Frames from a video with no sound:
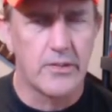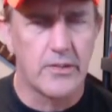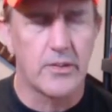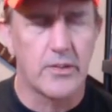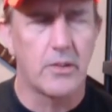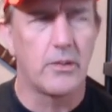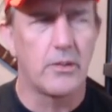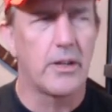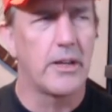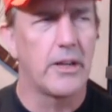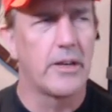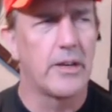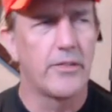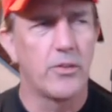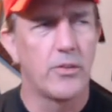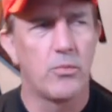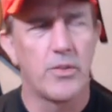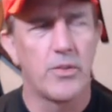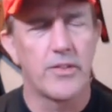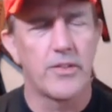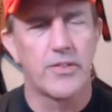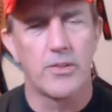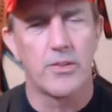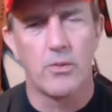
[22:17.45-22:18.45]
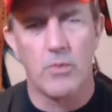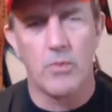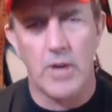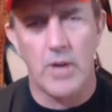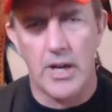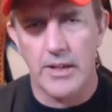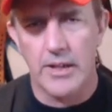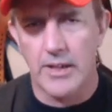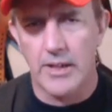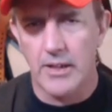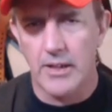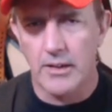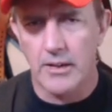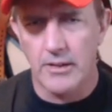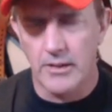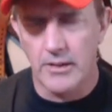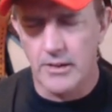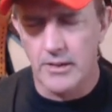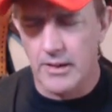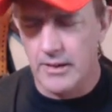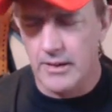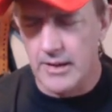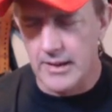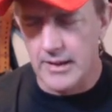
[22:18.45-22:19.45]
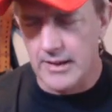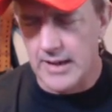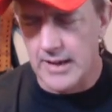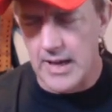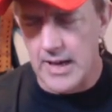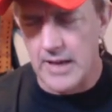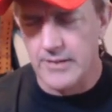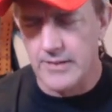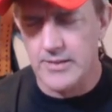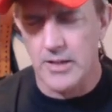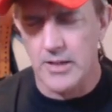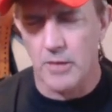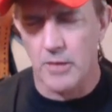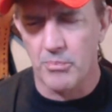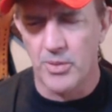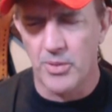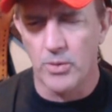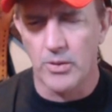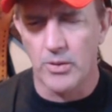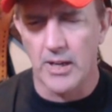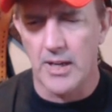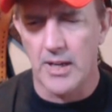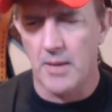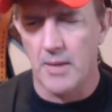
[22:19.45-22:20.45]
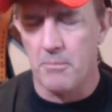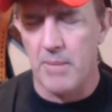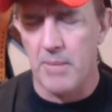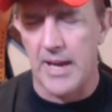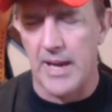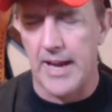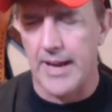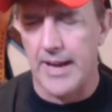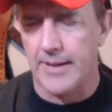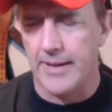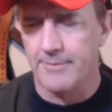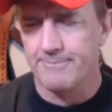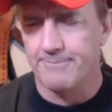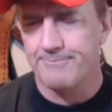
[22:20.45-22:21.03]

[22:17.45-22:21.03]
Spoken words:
so every once in a while a guy will start puking in a bag.